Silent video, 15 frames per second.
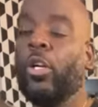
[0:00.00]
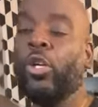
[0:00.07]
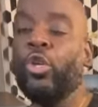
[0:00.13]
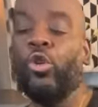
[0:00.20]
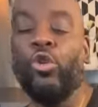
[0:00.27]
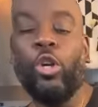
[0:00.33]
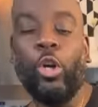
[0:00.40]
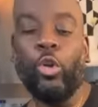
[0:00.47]

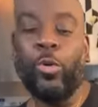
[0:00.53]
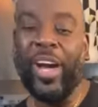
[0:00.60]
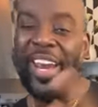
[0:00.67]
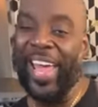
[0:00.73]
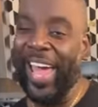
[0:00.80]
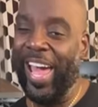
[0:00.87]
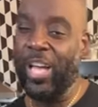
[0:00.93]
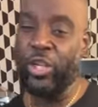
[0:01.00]
You know you
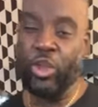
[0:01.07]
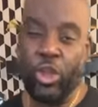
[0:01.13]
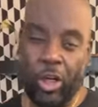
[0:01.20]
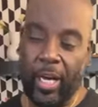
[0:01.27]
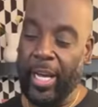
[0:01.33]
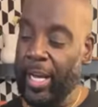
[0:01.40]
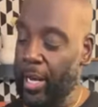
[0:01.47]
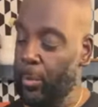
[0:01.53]
gotta add sugar
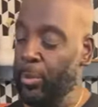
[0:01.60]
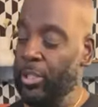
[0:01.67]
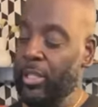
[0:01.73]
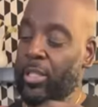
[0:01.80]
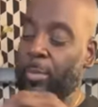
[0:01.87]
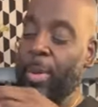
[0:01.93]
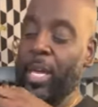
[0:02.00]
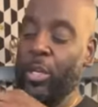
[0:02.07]
in with the
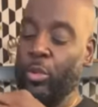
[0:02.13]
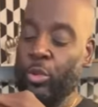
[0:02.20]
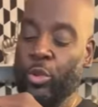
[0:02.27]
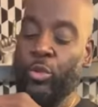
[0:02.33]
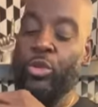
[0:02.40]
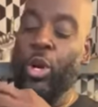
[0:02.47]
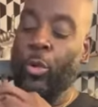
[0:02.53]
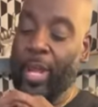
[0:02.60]
tomatoes.
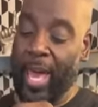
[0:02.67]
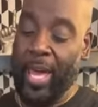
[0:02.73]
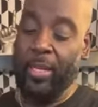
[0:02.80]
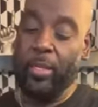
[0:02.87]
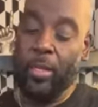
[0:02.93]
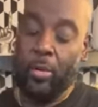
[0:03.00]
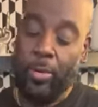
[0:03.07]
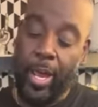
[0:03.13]
You know that,
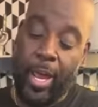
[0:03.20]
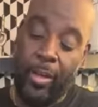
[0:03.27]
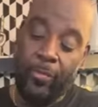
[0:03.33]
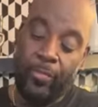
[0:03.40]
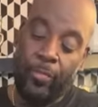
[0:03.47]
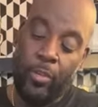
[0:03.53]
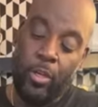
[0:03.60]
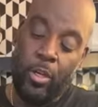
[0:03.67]
okay?
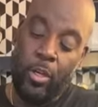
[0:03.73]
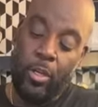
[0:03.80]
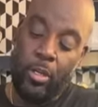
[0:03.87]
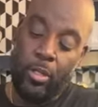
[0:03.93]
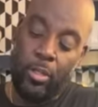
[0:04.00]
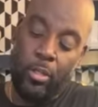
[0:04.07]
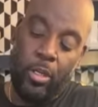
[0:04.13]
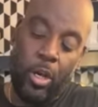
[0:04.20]

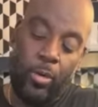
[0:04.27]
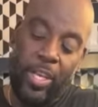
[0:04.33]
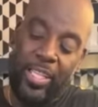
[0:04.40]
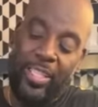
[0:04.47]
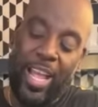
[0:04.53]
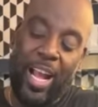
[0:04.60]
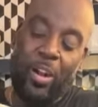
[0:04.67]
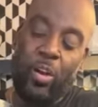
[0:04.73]
Don't,
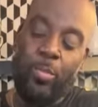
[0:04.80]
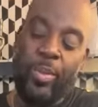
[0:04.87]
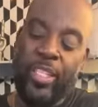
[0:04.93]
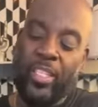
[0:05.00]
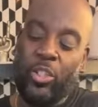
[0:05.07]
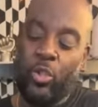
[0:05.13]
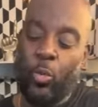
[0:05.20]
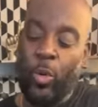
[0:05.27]
it's not gonna be
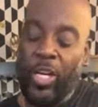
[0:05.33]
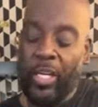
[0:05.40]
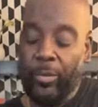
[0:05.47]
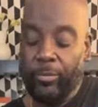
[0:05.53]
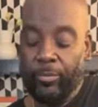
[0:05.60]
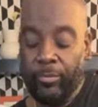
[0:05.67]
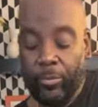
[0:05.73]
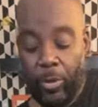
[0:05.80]
sweet,
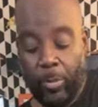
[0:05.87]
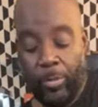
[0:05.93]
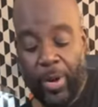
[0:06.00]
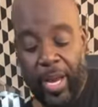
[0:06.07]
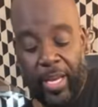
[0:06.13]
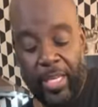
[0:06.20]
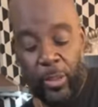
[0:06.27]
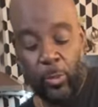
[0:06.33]

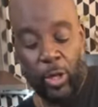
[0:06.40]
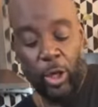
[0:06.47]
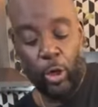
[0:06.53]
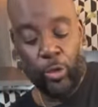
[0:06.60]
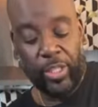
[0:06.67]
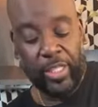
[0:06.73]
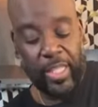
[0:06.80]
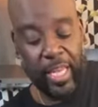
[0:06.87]
but it's one of
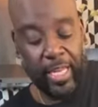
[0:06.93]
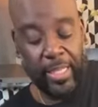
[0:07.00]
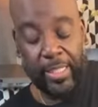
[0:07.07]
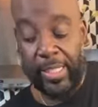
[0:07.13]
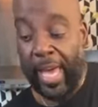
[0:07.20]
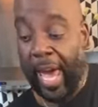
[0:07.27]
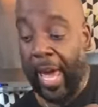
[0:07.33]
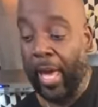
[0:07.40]
those things
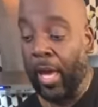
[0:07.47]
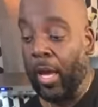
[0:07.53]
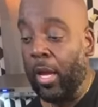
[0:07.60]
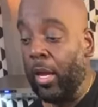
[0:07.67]
that